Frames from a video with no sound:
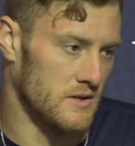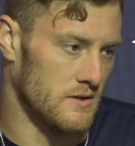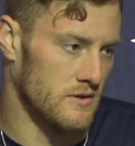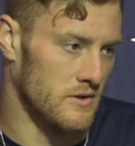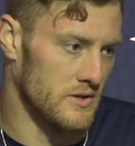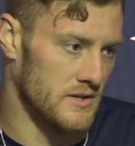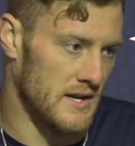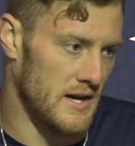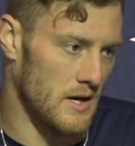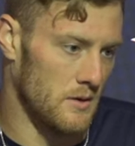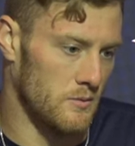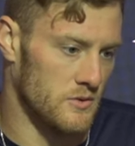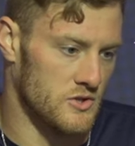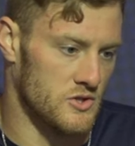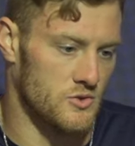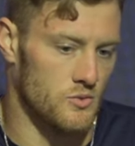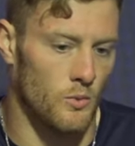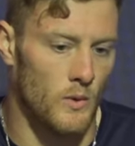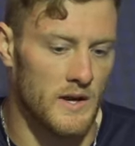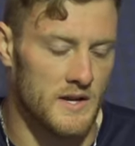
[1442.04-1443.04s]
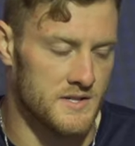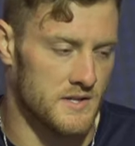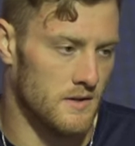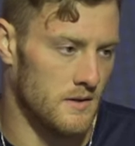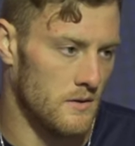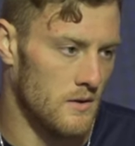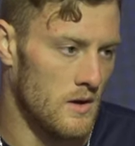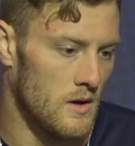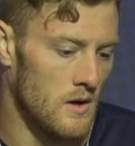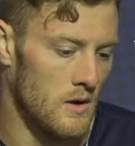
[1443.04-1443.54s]
in third down, with just ways
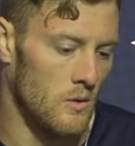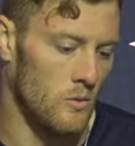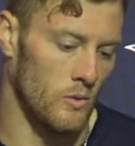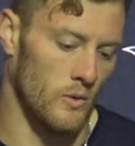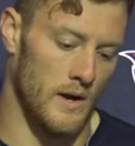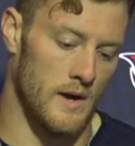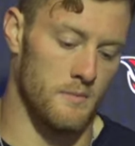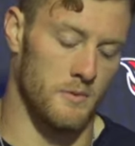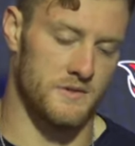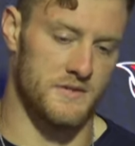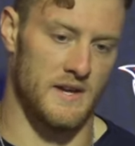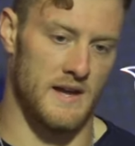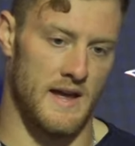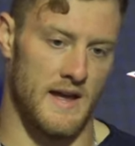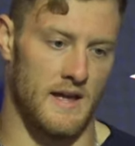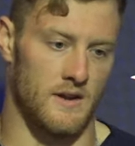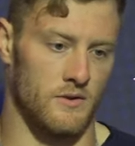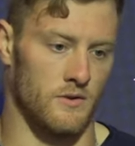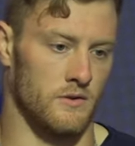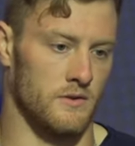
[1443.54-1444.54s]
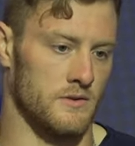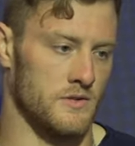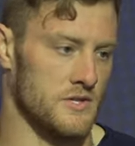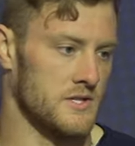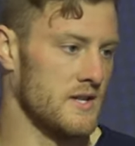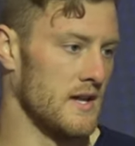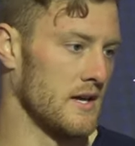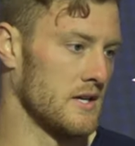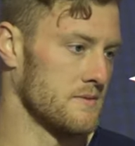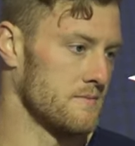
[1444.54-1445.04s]
that we're able to handle and just
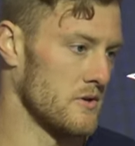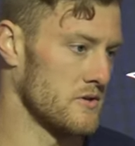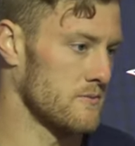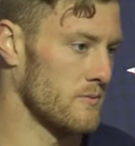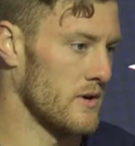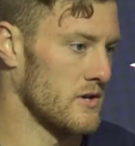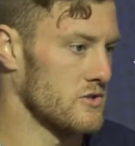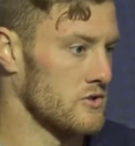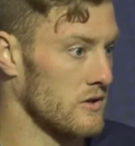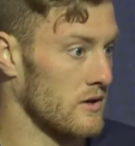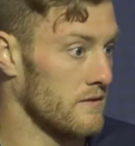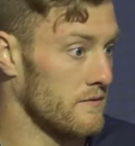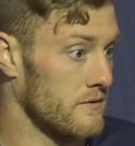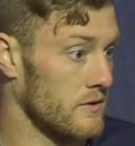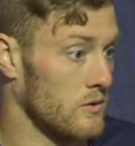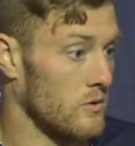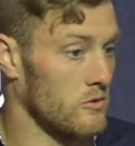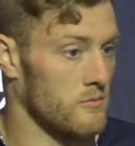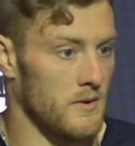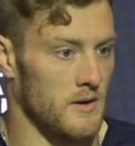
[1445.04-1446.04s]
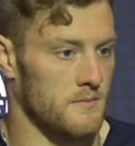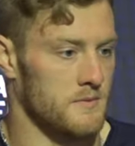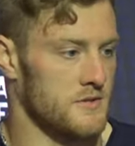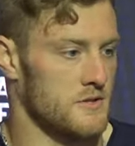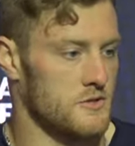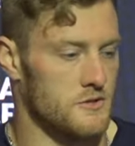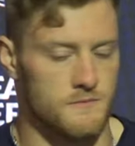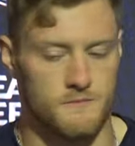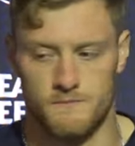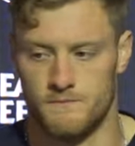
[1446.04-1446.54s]
take as much pressure off the quarterback
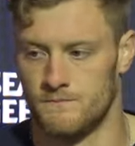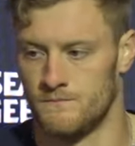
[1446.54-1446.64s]
position.